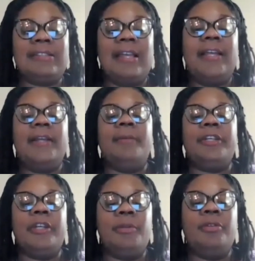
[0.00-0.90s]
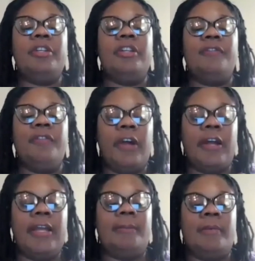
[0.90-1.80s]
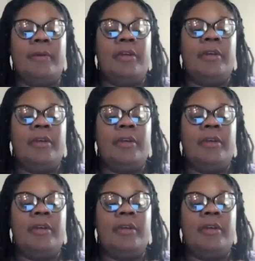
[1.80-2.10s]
same community frame.